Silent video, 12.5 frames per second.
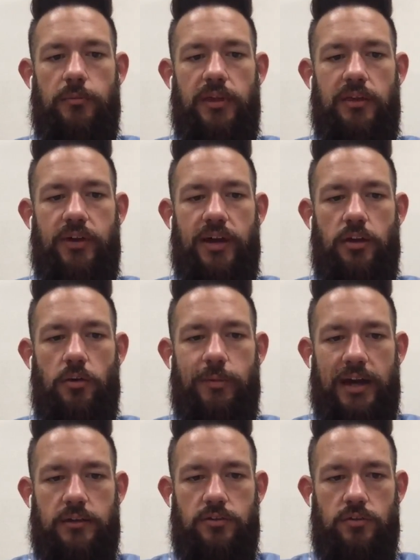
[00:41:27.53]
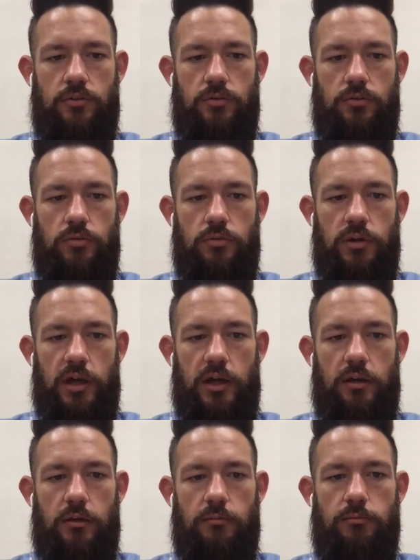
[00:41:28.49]
If I go back to
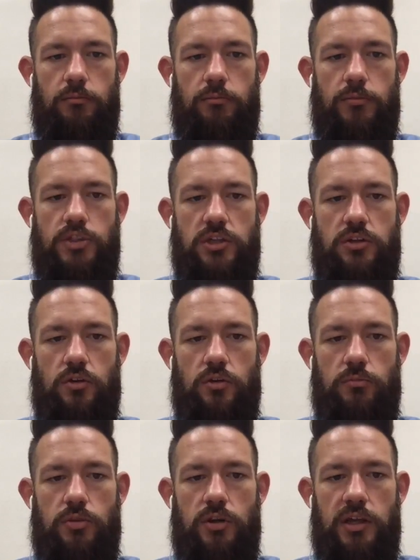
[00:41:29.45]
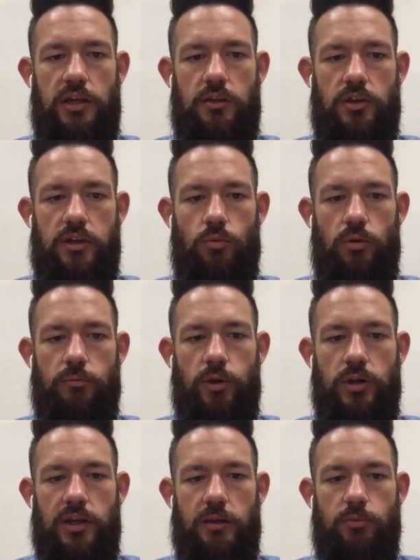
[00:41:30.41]
Magento Community, look at
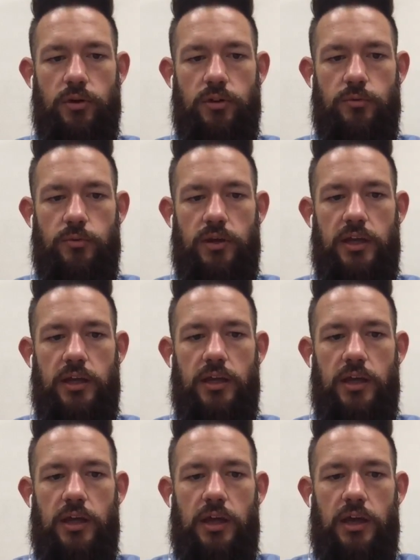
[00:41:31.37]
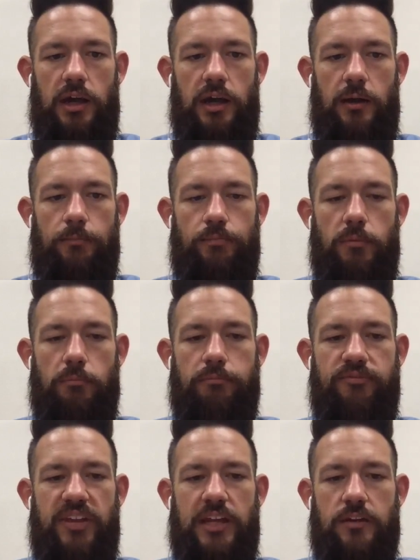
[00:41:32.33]
1.9.3,
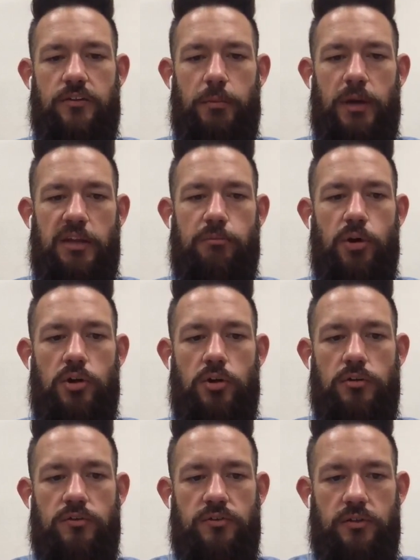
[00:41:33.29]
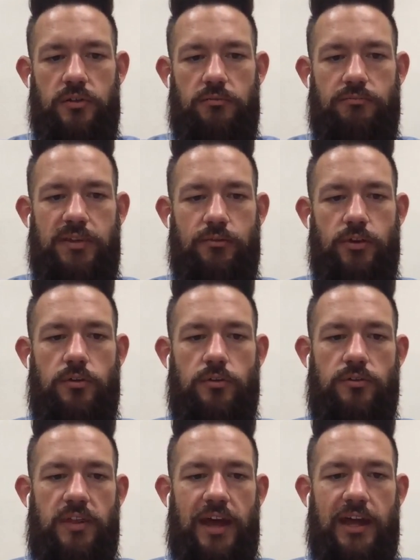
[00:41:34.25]
Phoenix Money Bookers, never
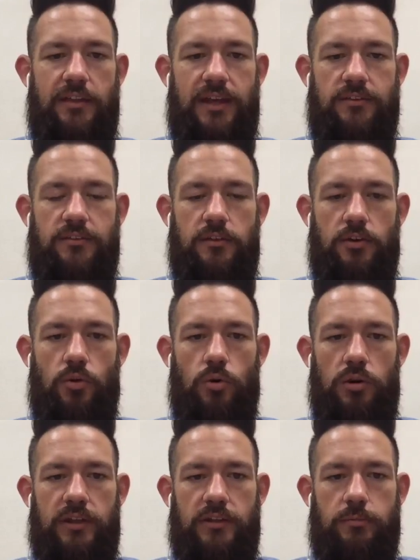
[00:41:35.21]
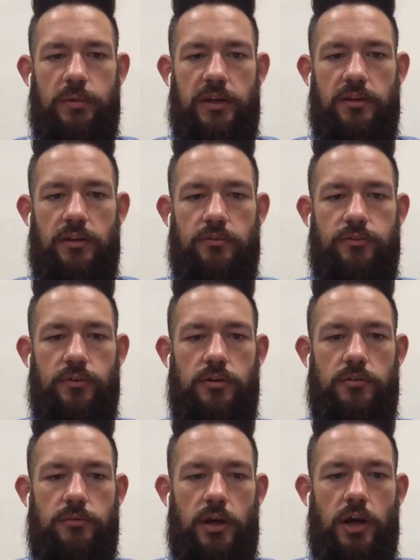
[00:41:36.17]
use that. That's in the core. That's been in there
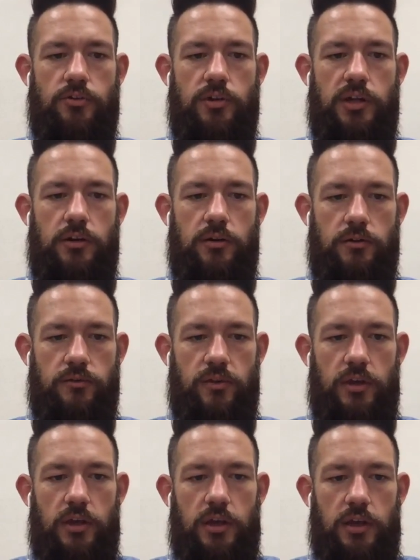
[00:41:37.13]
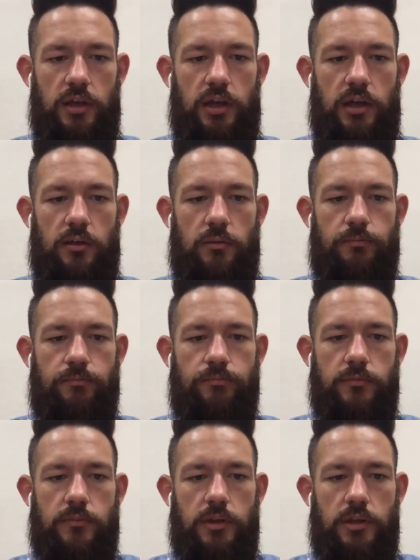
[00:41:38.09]
for 100 years.
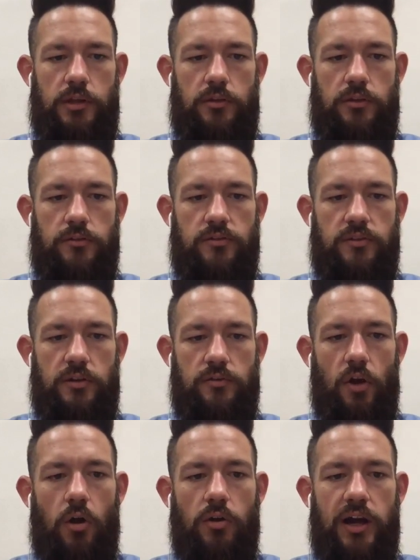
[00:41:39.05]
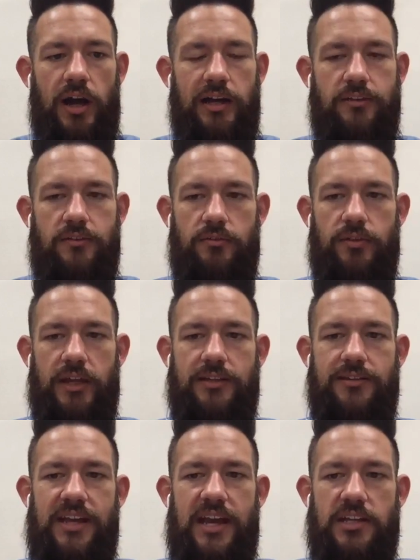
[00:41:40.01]
There's all kinds of
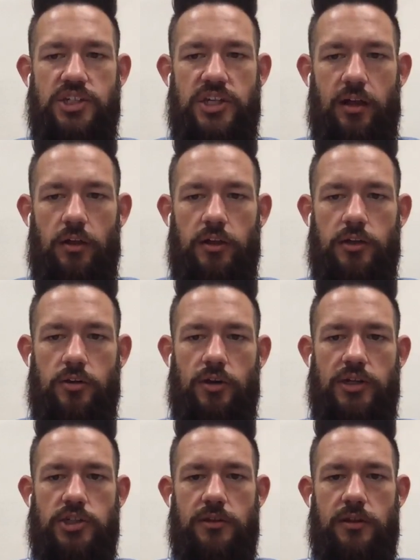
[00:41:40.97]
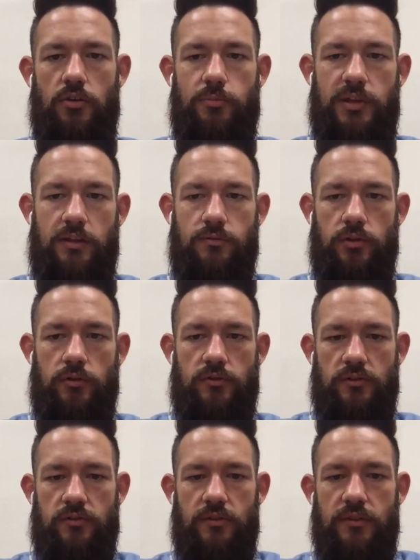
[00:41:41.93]
like DHL integration that nobody ever
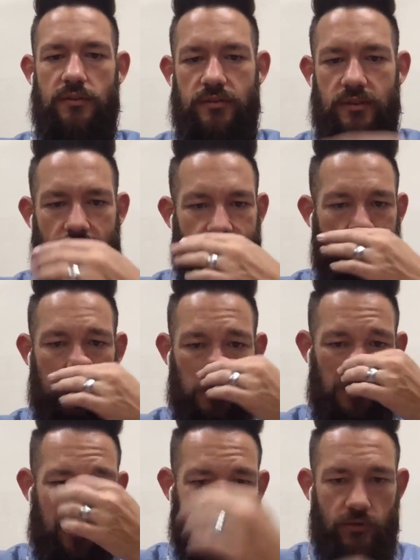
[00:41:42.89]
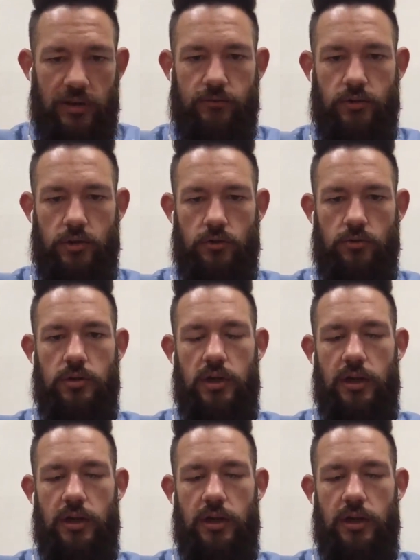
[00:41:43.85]
uses. So this stuff has been around forever, dude. Right.